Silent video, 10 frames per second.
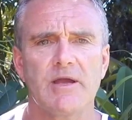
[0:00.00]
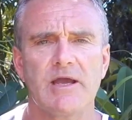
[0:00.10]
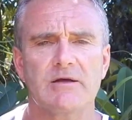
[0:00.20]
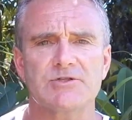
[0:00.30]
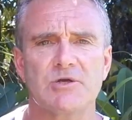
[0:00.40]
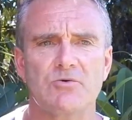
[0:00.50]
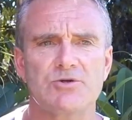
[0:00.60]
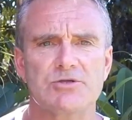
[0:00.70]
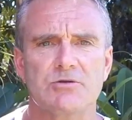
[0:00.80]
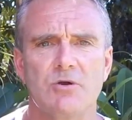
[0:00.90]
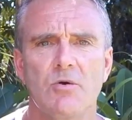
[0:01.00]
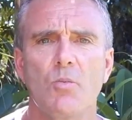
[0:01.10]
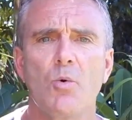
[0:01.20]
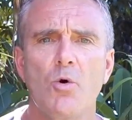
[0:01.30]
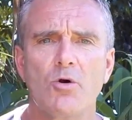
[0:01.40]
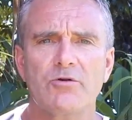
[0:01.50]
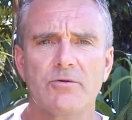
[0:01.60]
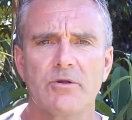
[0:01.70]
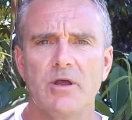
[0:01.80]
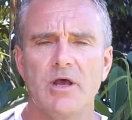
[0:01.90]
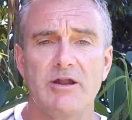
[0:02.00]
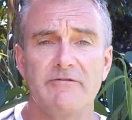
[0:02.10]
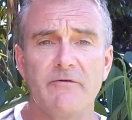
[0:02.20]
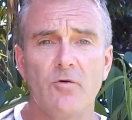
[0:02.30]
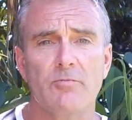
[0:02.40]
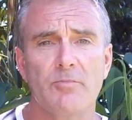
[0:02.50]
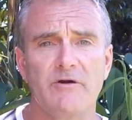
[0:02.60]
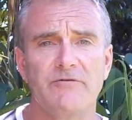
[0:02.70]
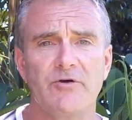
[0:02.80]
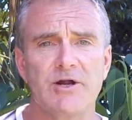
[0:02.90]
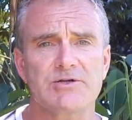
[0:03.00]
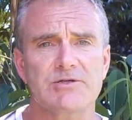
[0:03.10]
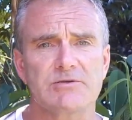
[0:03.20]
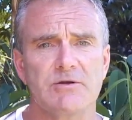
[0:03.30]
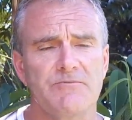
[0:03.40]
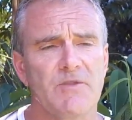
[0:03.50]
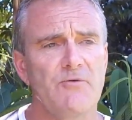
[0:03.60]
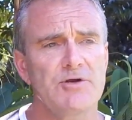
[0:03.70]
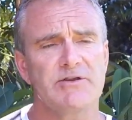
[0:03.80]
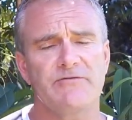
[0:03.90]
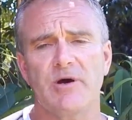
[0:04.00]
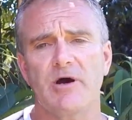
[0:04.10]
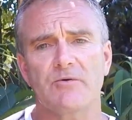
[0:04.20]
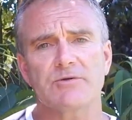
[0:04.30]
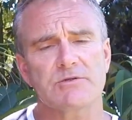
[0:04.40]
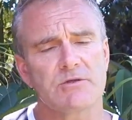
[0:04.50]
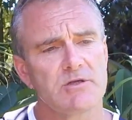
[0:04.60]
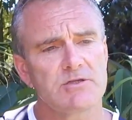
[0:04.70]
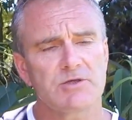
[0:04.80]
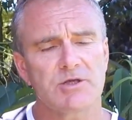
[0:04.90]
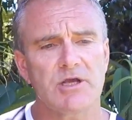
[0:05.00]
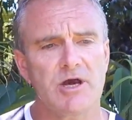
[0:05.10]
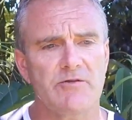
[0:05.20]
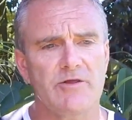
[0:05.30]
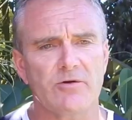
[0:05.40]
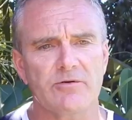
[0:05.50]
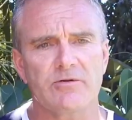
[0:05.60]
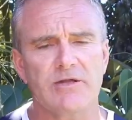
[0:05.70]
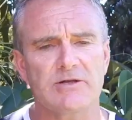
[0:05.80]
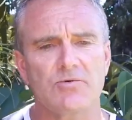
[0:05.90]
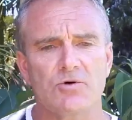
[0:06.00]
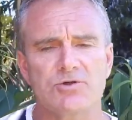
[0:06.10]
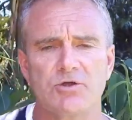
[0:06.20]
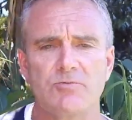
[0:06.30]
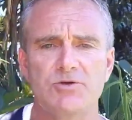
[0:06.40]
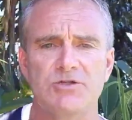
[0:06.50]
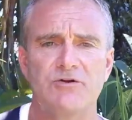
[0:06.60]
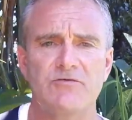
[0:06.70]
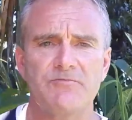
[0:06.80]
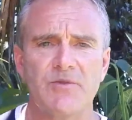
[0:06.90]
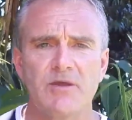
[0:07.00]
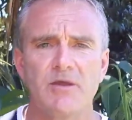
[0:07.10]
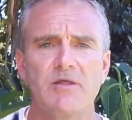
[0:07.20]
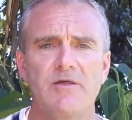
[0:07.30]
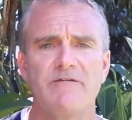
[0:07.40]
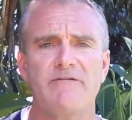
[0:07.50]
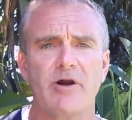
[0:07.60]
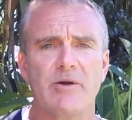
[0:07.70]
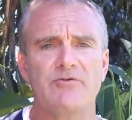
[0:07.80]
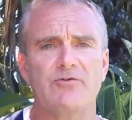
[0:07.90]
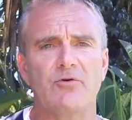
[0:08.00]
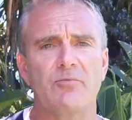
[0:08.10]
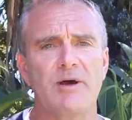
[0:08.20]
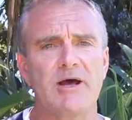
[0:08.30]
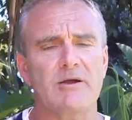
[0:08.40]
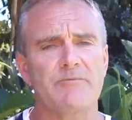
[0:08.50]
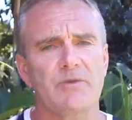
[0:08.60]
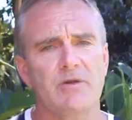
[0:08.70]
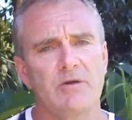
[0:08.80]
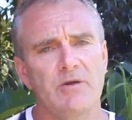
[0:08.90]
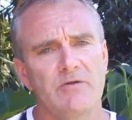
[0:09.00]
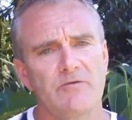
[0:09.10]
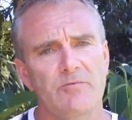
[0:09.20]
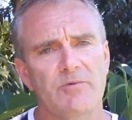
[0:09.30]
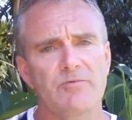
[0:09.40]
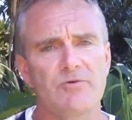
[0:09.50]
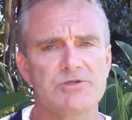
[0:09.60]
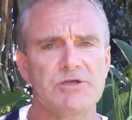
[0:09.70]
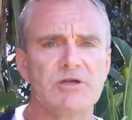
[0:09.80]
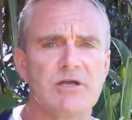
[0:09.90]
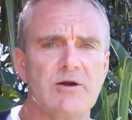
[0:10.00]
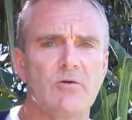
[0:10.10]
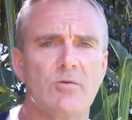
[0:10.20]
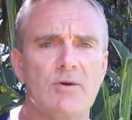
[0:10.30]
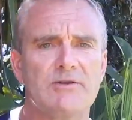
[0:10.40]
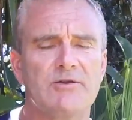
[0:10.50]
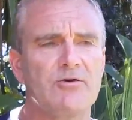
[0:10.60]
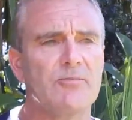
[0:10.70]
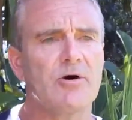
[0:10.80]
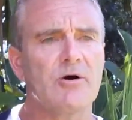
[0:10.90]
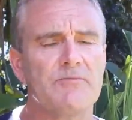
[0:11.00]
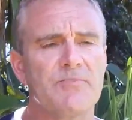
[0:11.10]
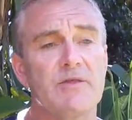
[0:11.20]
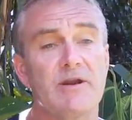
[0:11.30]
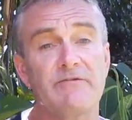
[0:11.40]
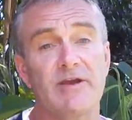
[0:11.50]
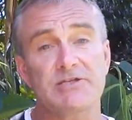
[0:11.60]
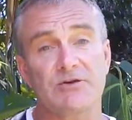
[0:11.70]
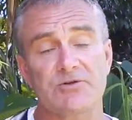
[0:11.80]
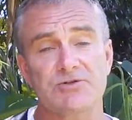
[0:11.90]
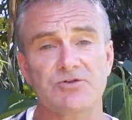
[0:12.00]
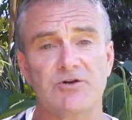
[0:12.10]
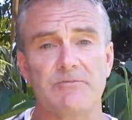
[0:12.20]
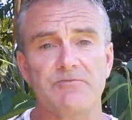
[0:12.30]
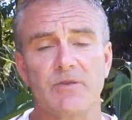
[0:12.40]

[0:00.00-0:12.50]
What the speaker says: our soldiers walked and fought in both directions. Originally from Oas to Kokoda, then down towards the Kamusi River. Then a fighting withdrawal back from Kamusi, Kokoda, all the way to Urabaila, then advance across the track.